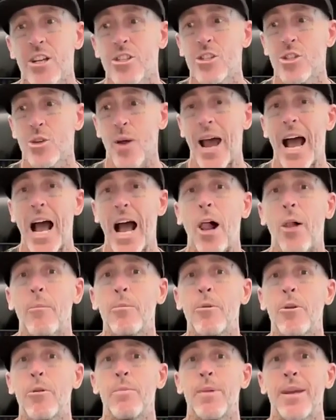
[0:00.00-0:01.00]
to
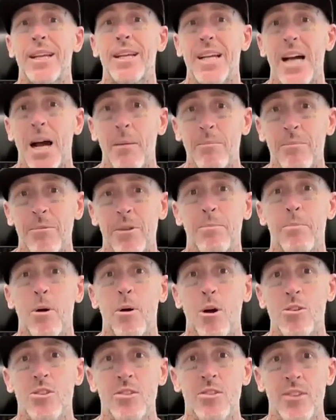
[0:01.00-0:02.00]
help you become the
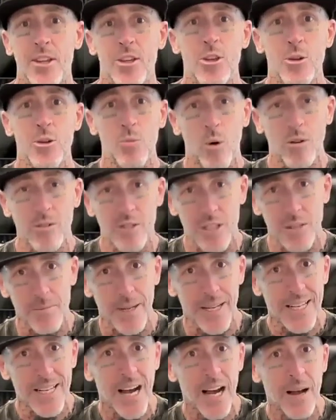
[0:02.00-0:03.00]
person that you want to
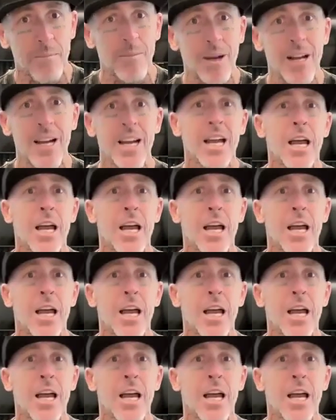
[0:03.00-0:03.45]
become,